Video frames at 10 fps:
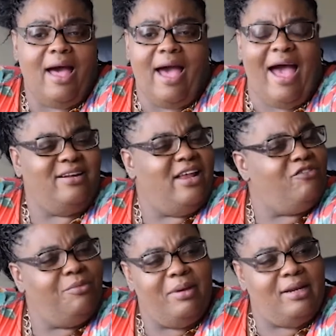I
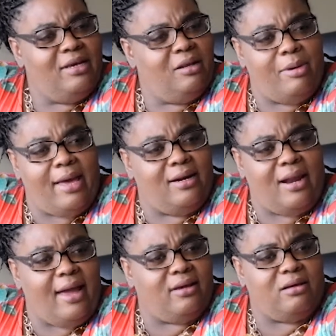never met anybody
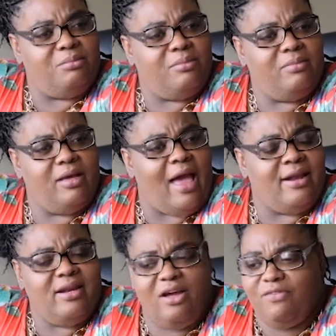like him.
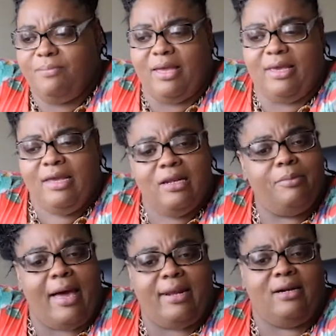I never met
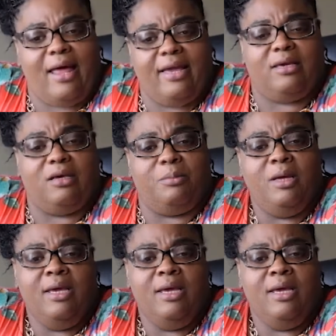anybody like him.